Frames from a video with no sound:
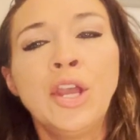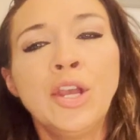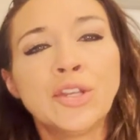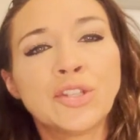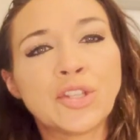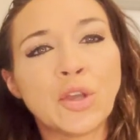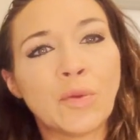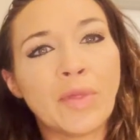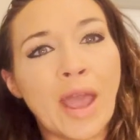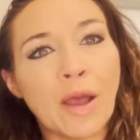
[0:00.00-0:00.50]

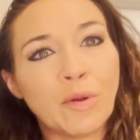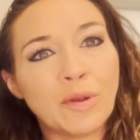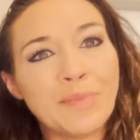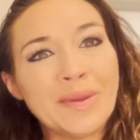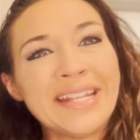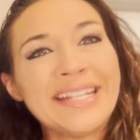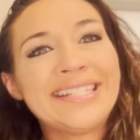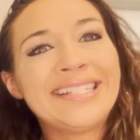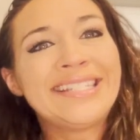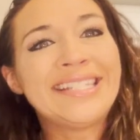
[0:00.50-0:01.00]
So that would
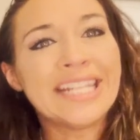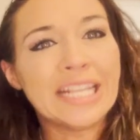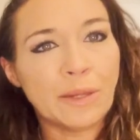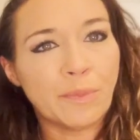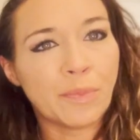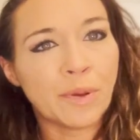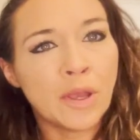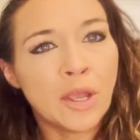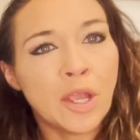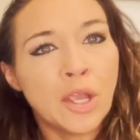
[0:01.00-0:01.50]
be
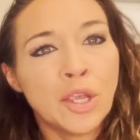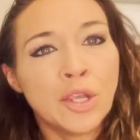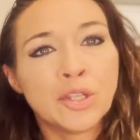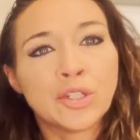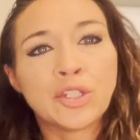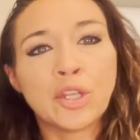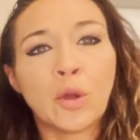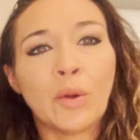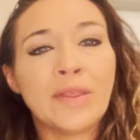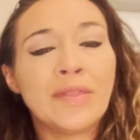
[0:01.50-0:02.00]
deep.
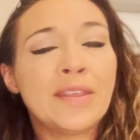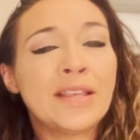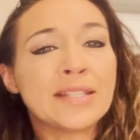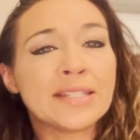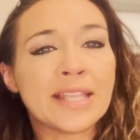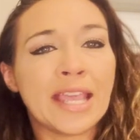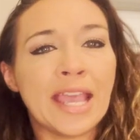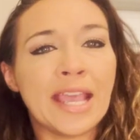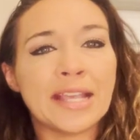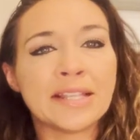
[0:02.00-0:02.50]
So in
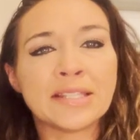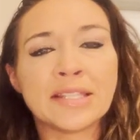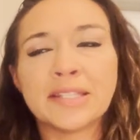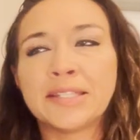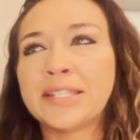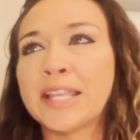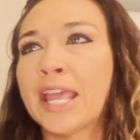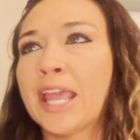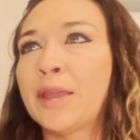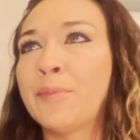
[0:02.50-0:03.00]
this case,
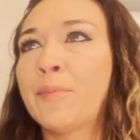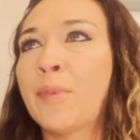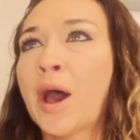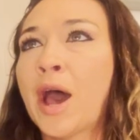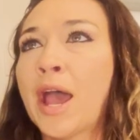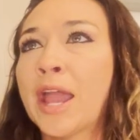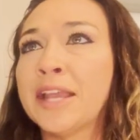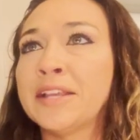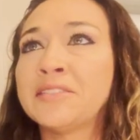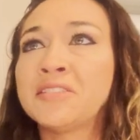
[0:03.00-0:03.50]
say
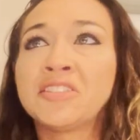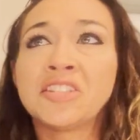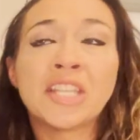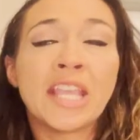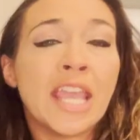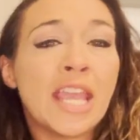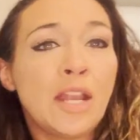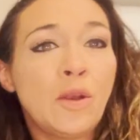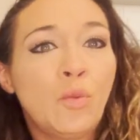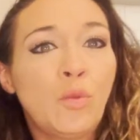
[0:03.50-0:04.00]
my
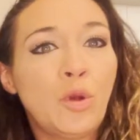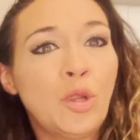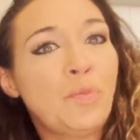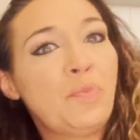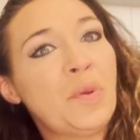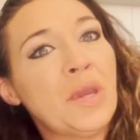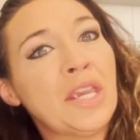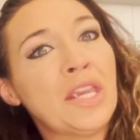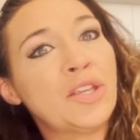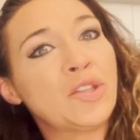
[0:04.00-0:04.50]
skin
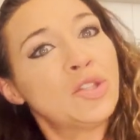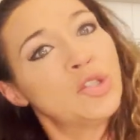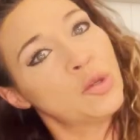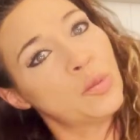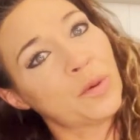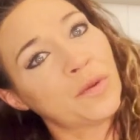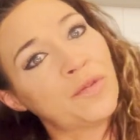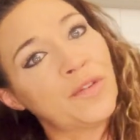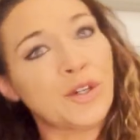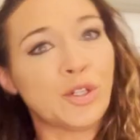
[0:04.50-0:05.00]
would be
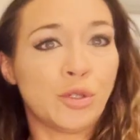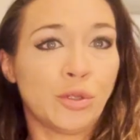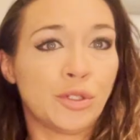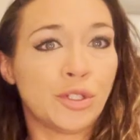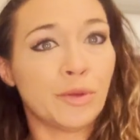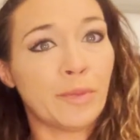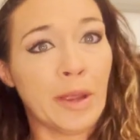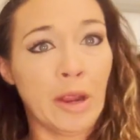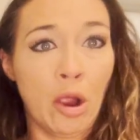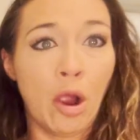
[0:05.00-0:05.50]
superficial
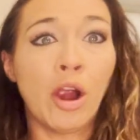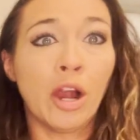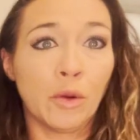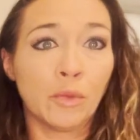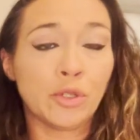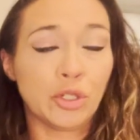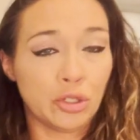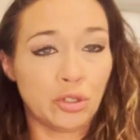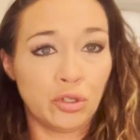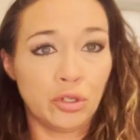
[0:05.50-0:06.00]
to my heart,
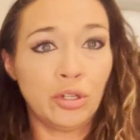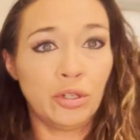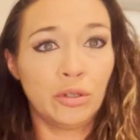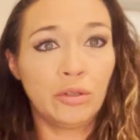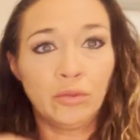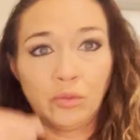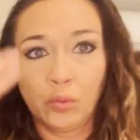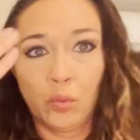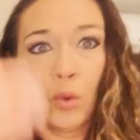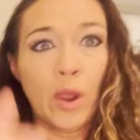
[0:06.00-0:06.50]
which is
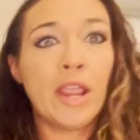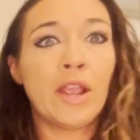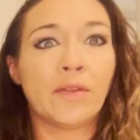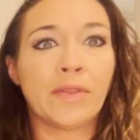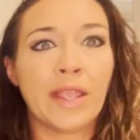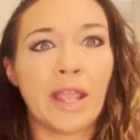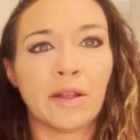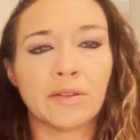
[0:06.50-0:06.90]
true, way on the